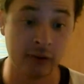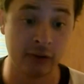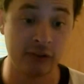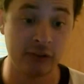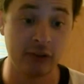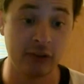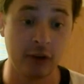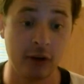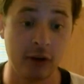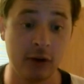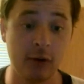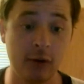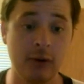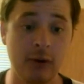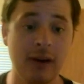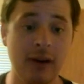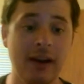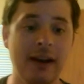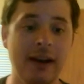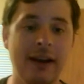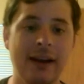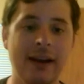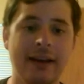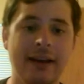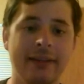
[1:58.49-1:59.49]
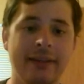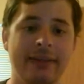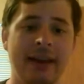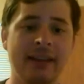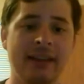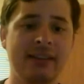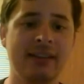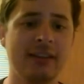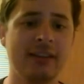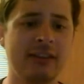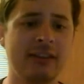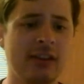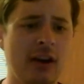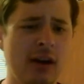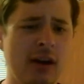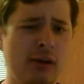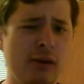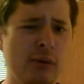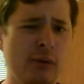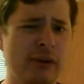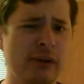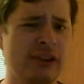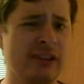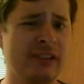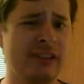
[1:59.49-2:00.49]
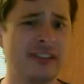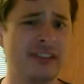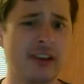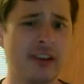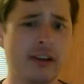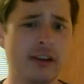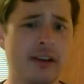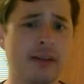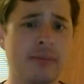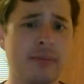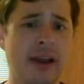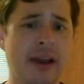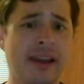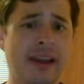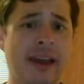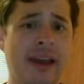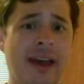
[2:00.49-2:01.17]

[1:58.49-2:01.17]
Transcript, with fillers: So that's a song which is stuck on my